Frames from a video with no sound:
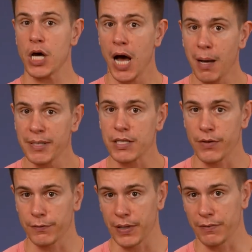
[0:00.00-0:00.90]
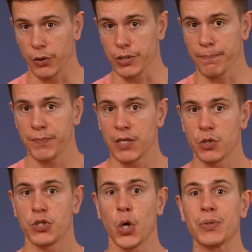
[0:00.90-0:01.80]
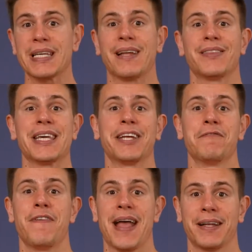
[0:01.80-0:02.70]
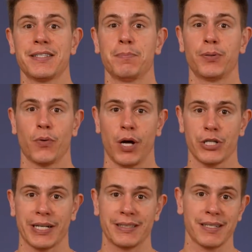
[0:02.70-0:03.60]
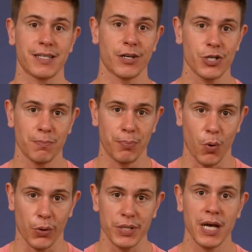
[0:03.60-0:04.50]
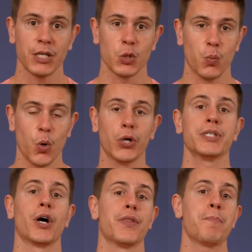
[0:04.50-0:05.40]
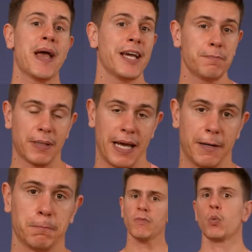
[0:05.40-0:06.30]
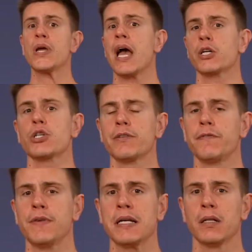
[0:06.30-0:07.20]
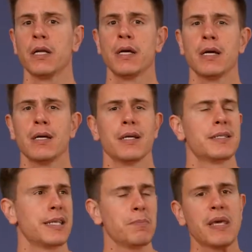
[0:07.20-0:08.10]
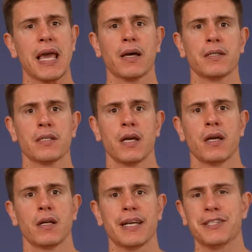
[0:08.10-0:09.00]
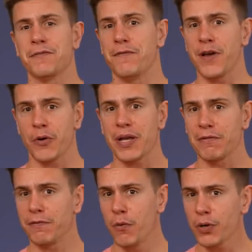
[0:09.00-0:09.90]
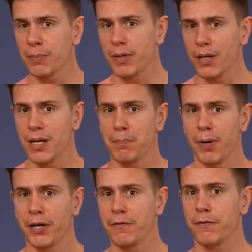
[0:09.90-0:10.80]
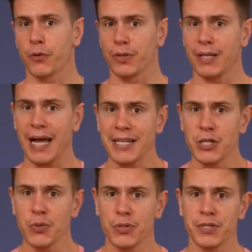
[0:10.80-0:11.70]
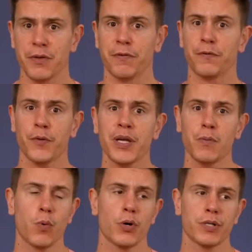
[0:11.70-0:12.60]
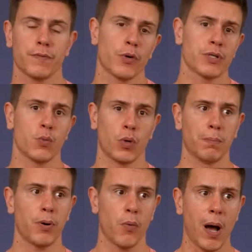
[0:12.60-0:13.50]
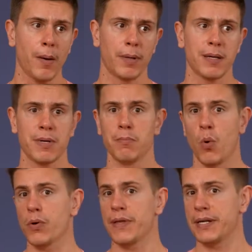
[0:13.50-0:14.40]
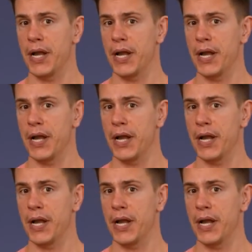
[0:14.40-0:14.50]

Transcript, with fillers: comments on the free version, you don't get the advanced project discussion board you would on the paid plan. We actually feel Team Gantt is very affordable, but for light users, the free version will probably be more than